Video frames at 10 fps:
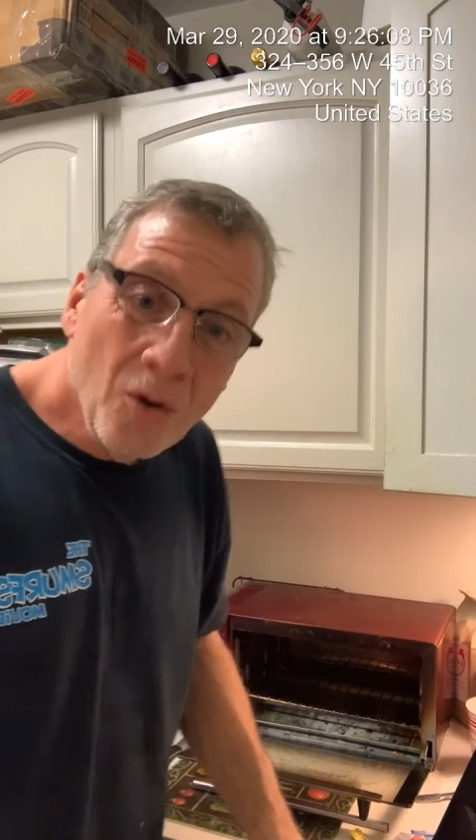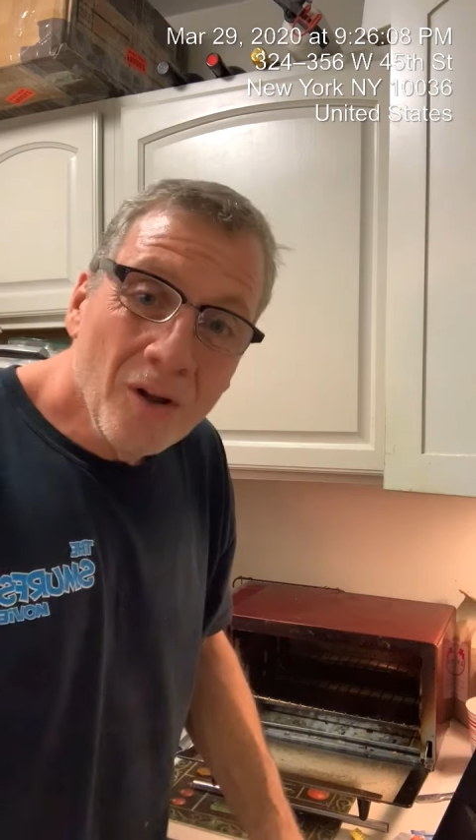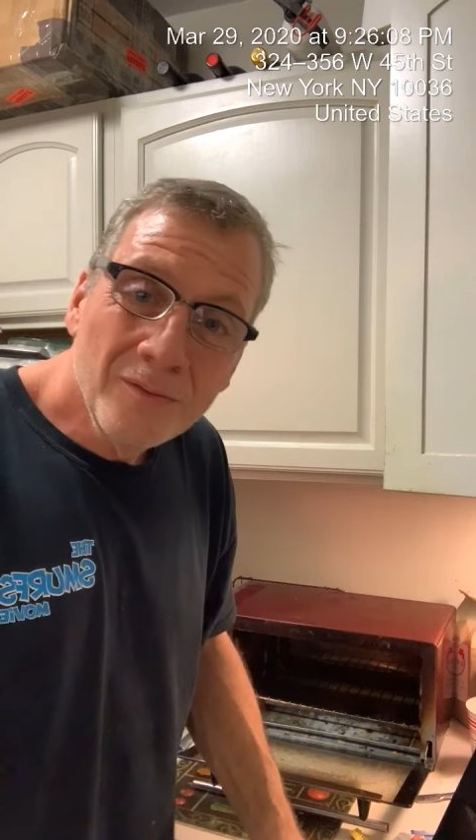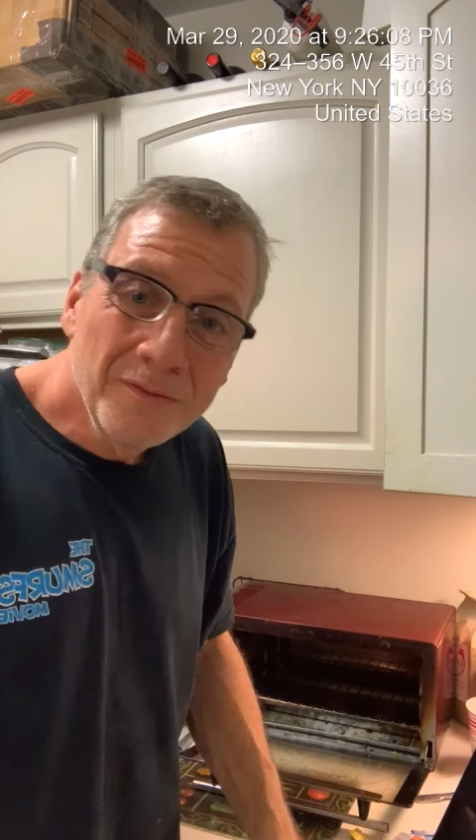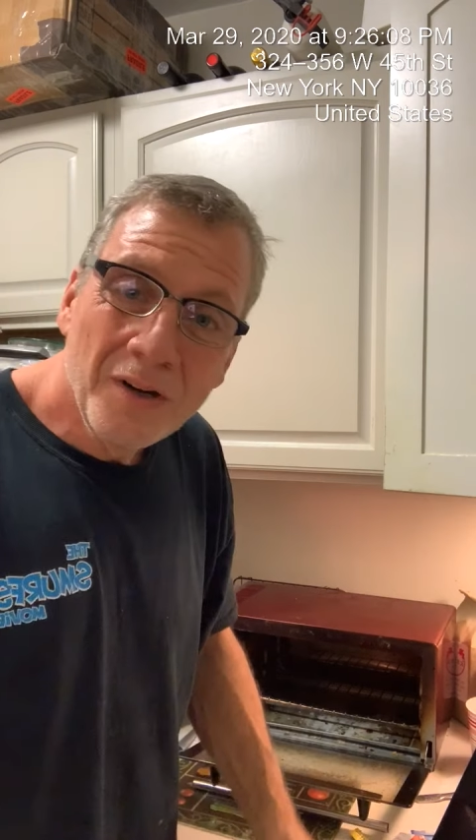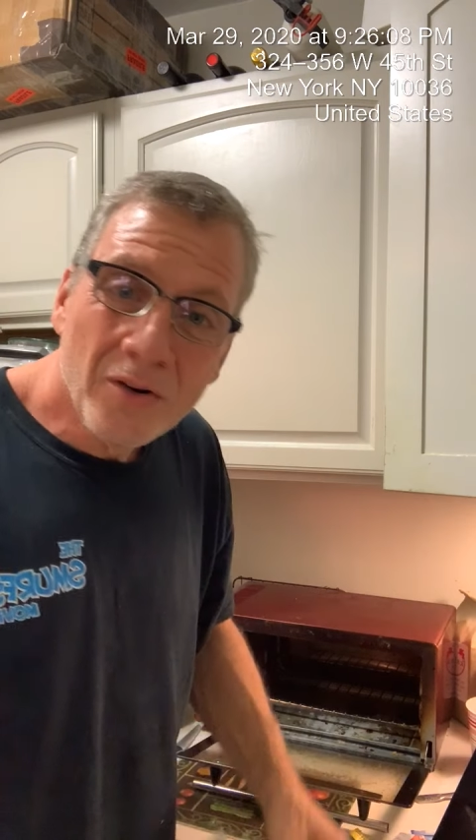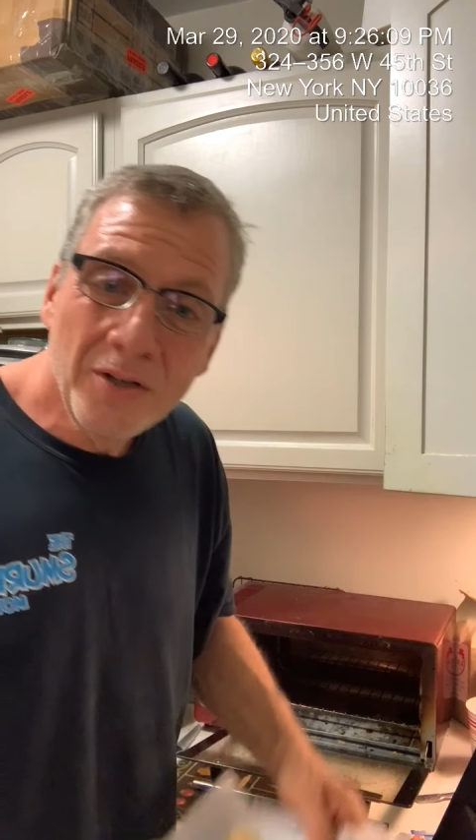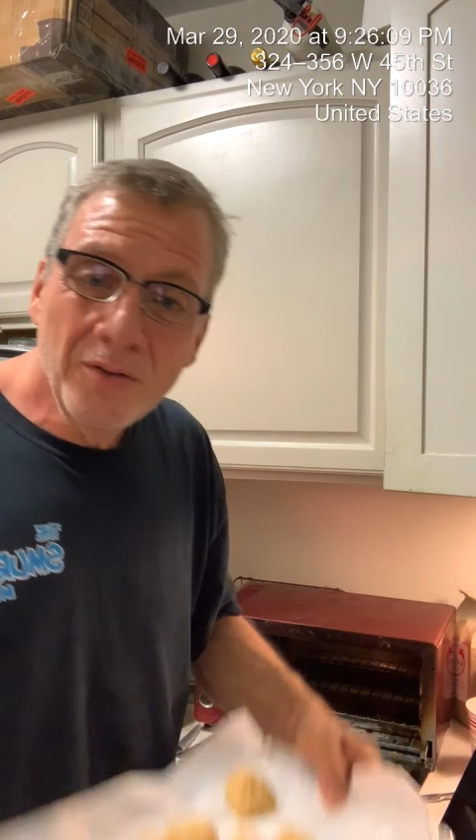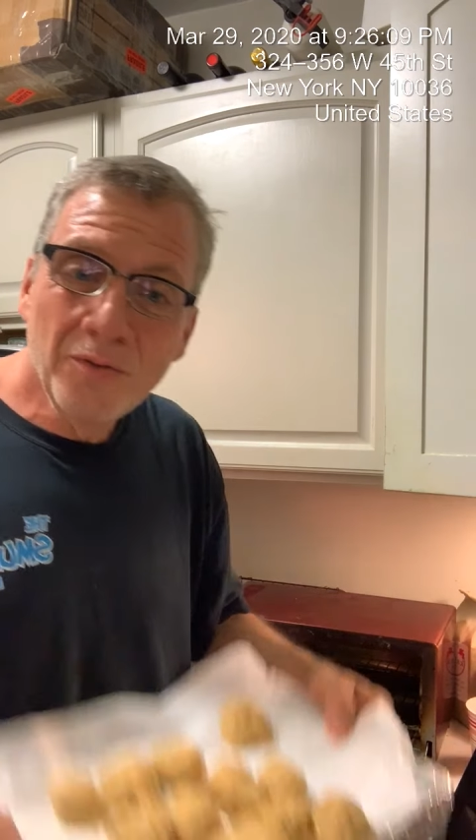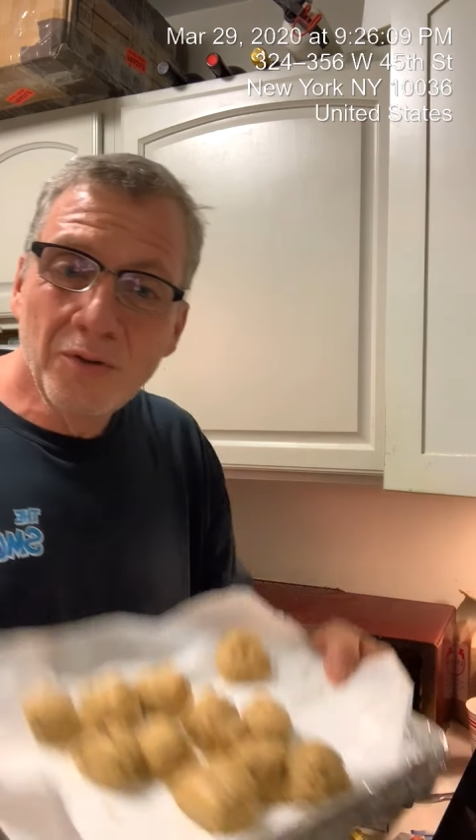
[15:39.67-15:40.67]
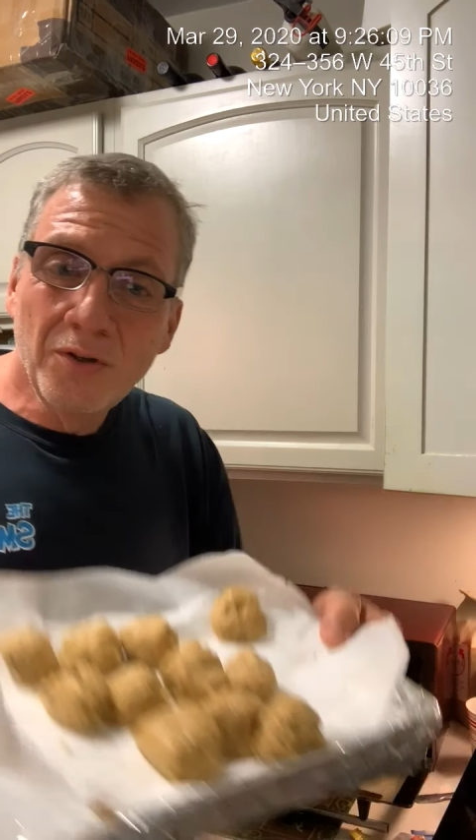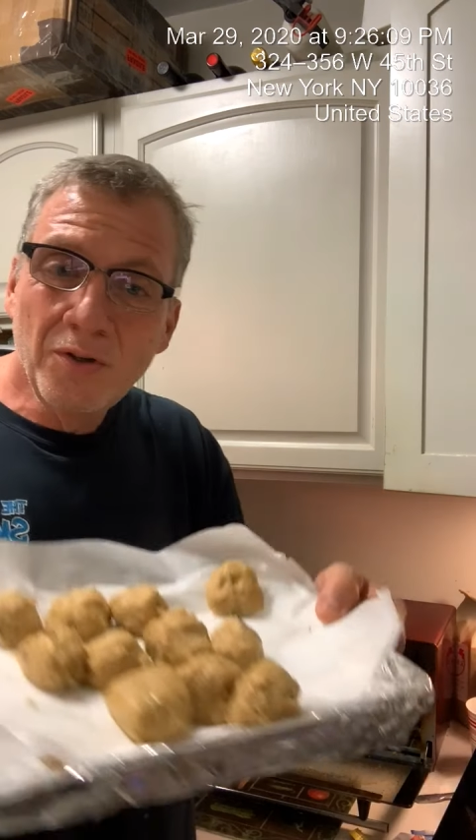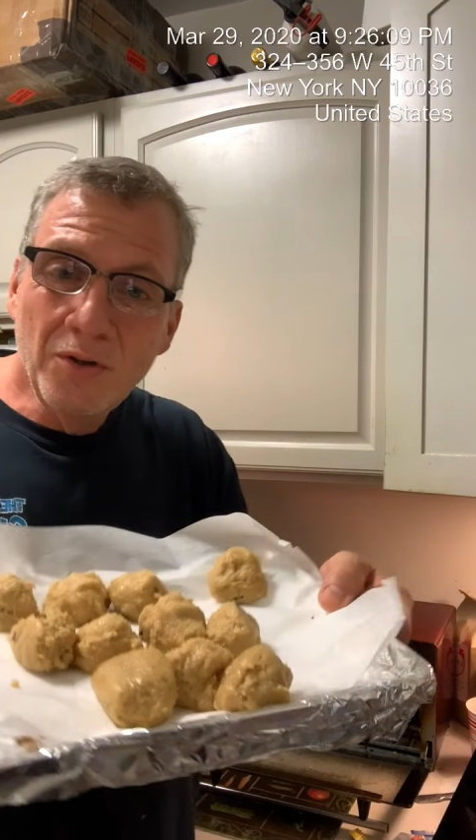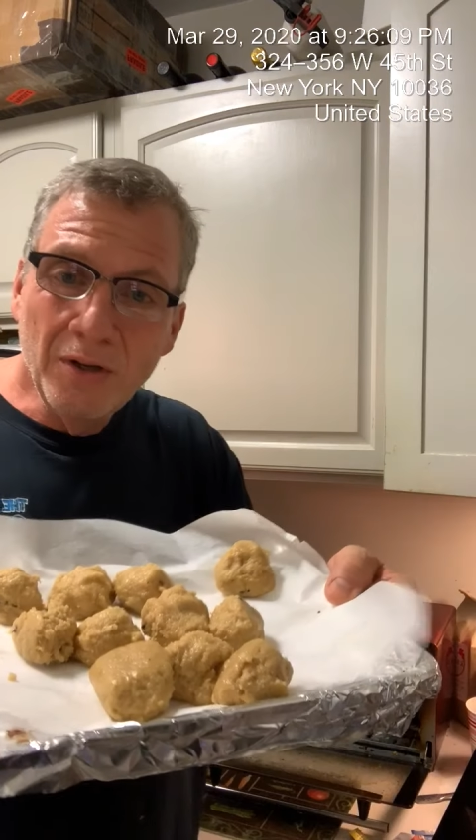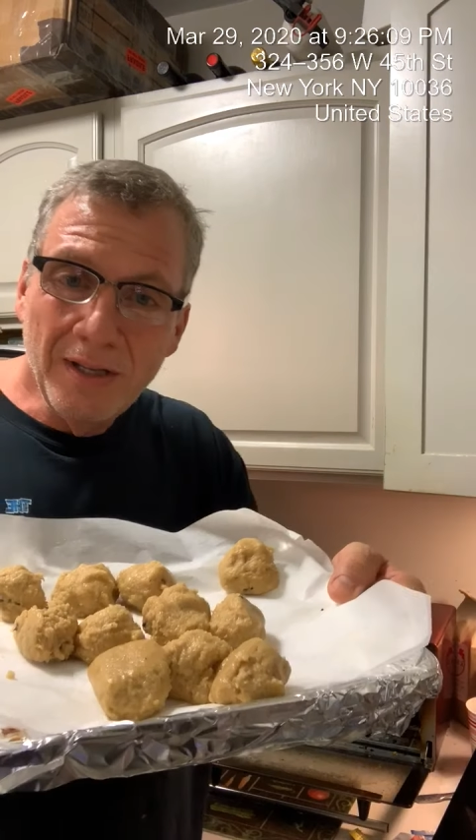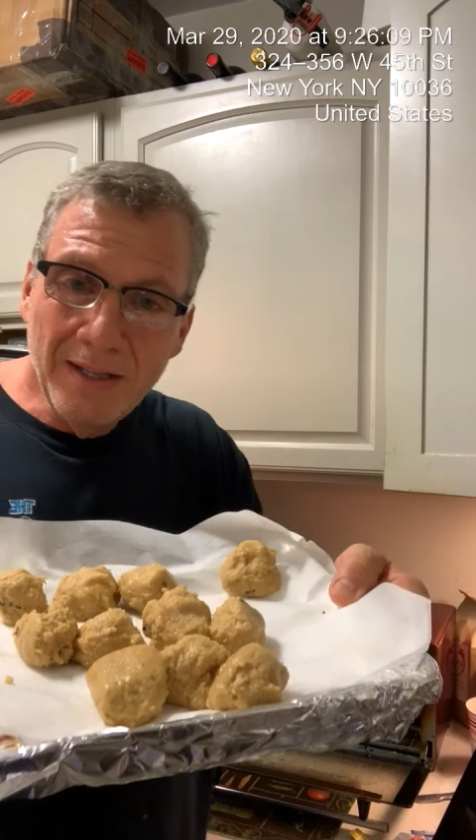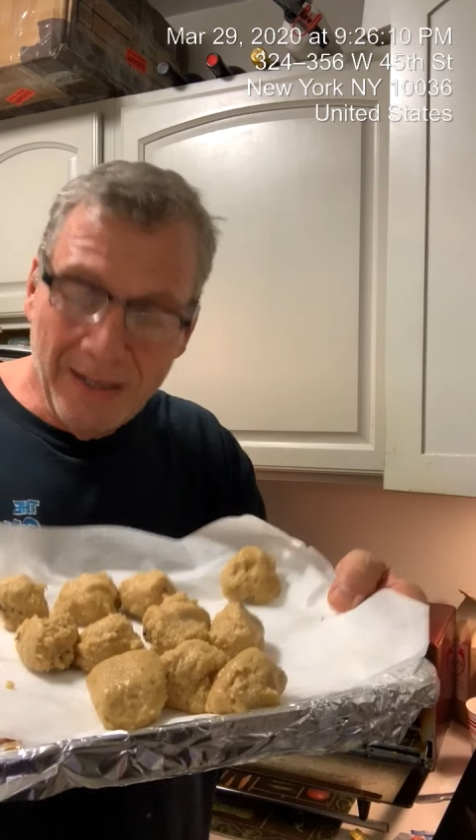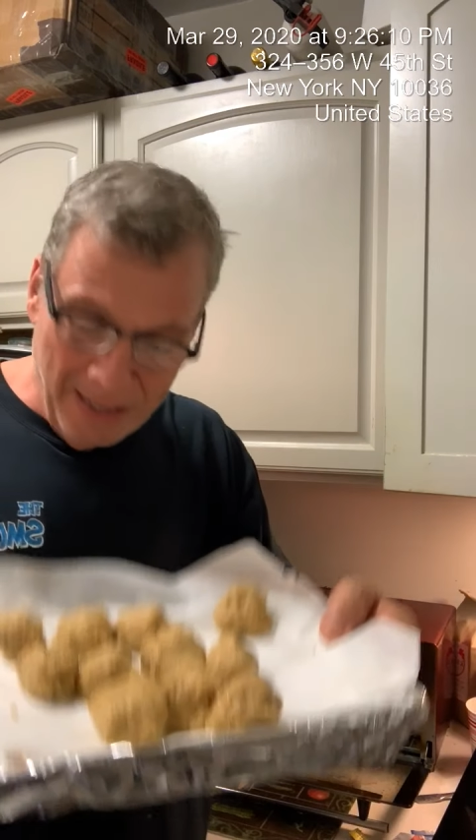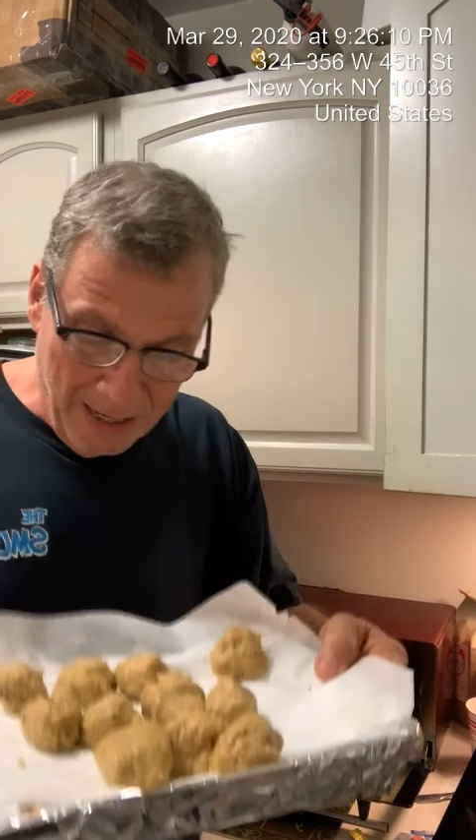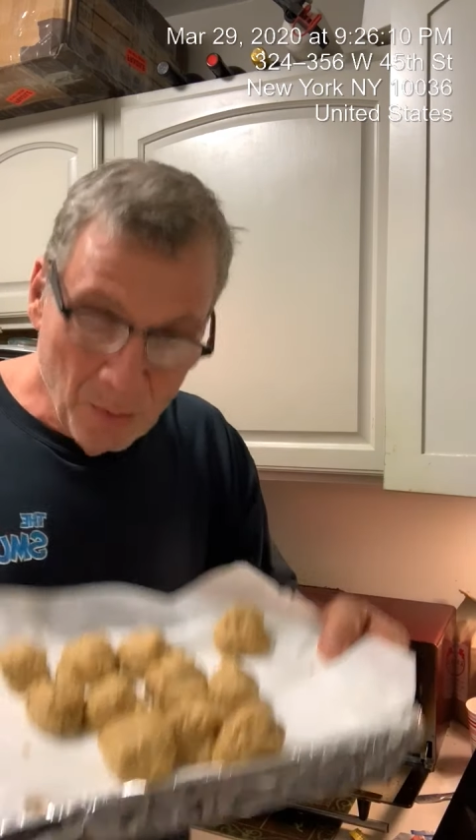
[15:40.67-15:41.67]
all very,
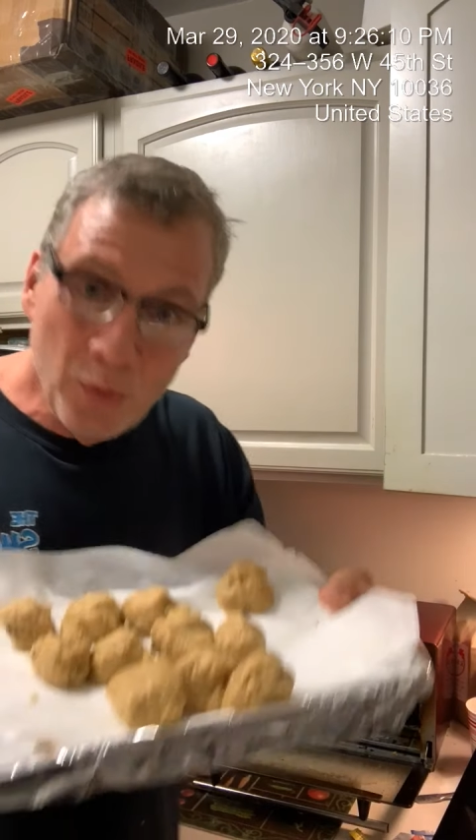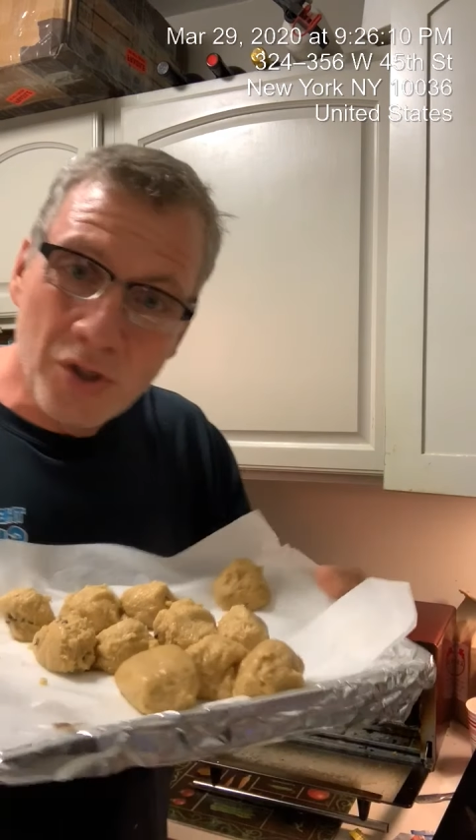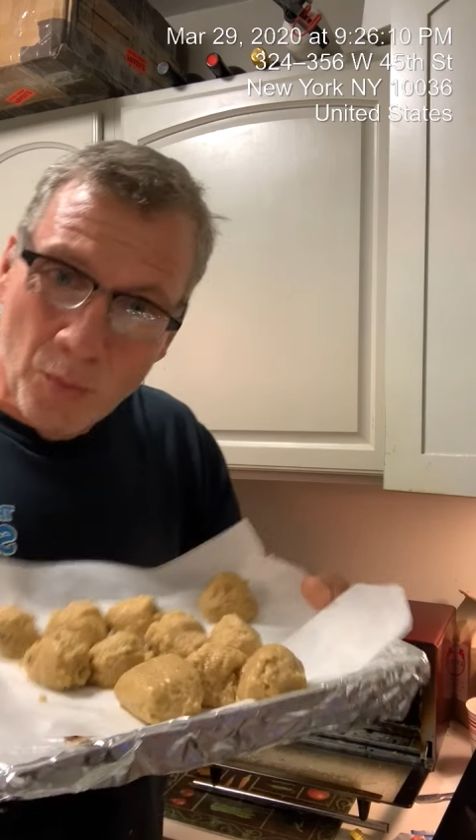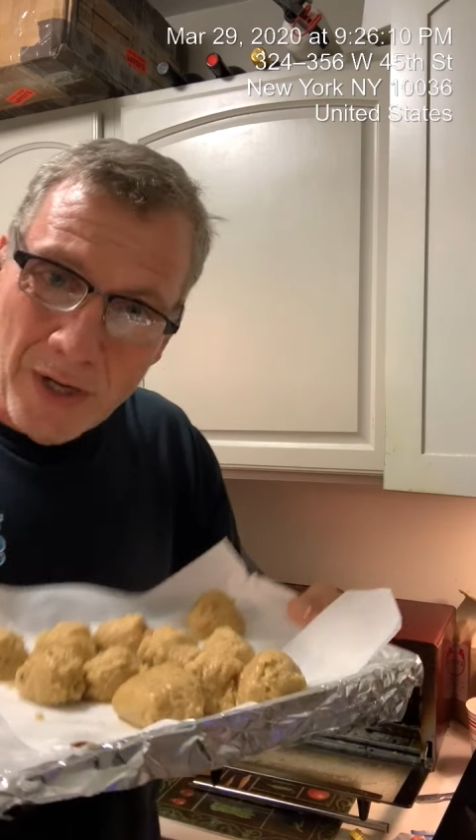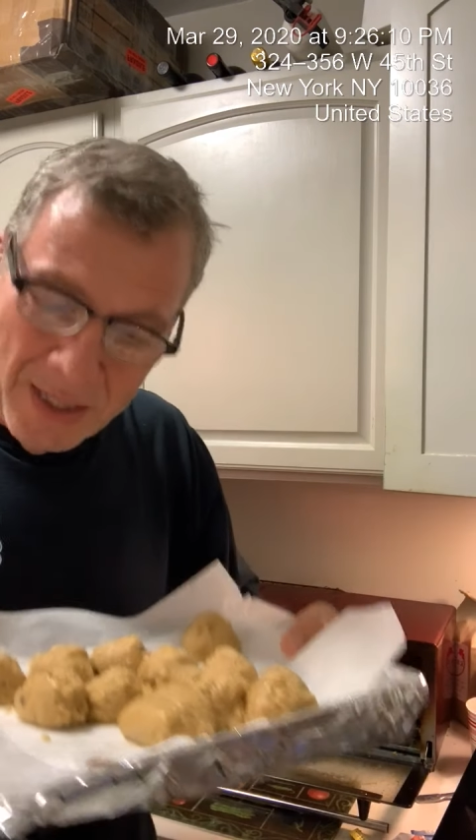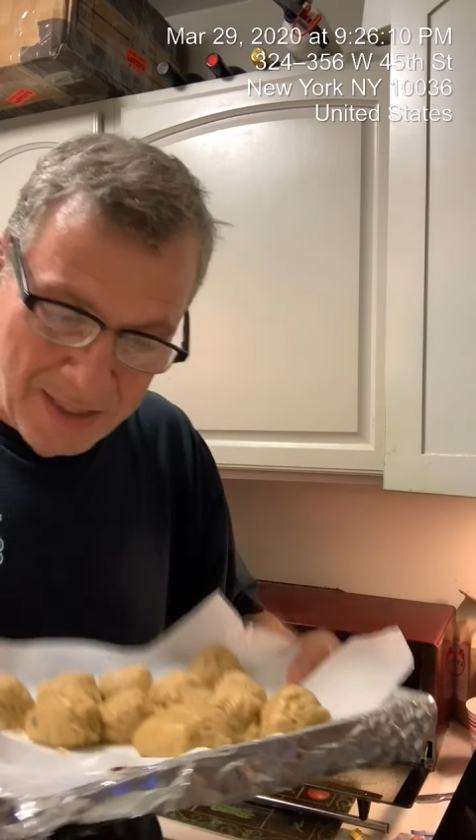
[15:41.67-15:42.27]
yeah. So we're gonna